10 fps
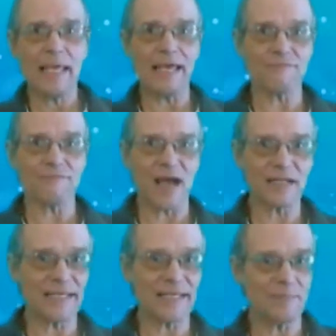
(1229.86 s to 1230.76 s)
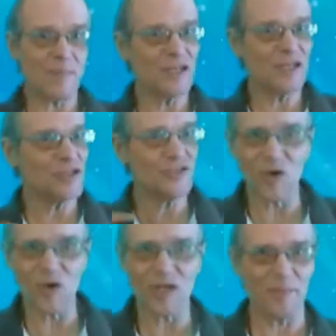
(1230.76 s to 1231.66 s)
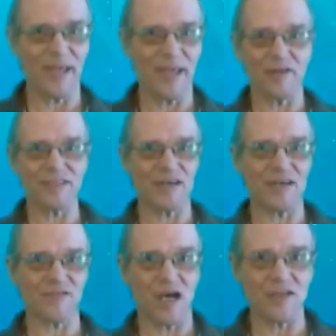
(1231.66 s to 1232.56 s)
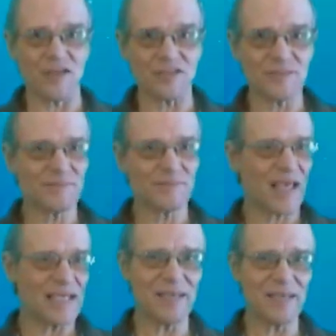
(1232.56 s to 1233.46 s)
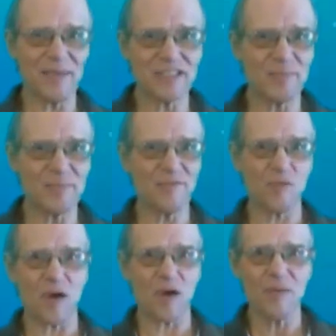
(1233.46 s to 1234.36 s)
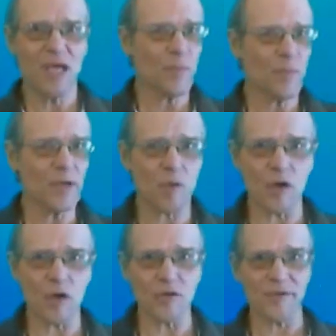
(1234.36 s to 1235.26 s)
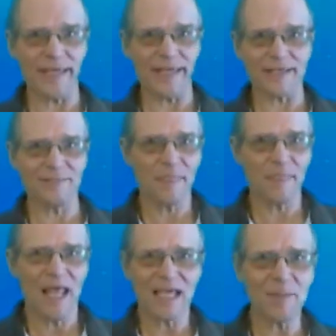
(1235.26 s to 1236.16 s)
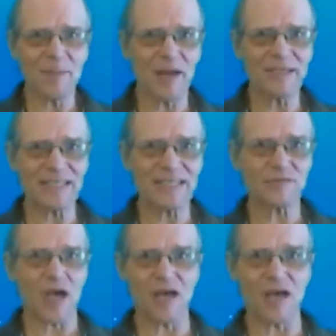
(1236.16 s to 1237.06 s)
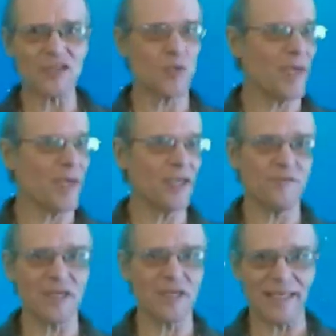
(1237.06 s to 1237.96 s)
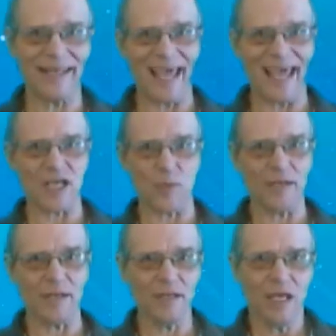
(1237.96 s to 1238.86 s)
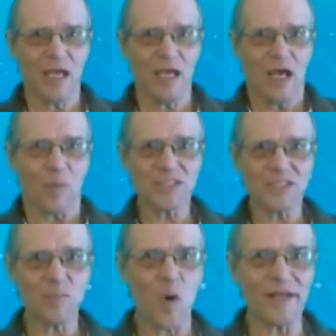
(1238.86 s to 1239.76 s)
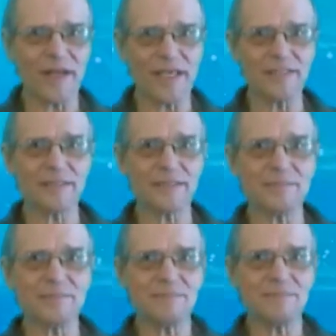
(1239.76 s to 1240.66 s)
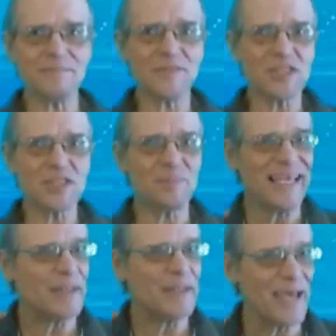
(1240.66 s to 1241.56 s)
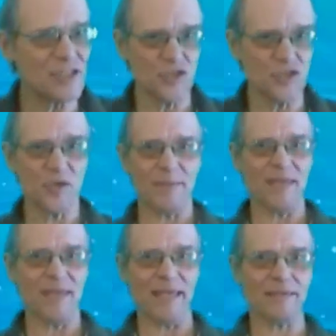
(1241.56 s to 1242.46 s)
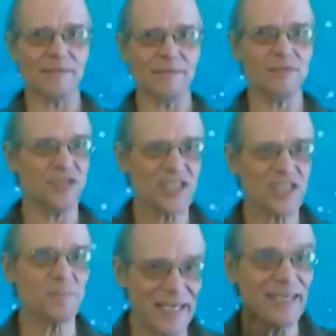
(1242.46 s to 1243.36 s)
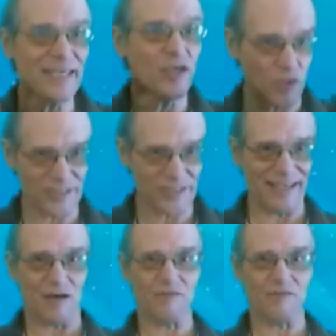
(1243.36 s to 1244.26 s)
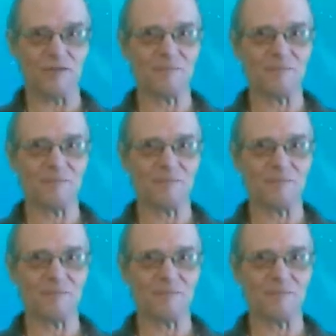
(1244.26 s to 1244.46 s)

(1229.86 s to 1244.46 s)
And finally, don't compare yourself to others. As I mentioned before, we are all unique. Comparing yourself to others will make you feel inadequate. What's important is just being the best you can be. Just be yourself.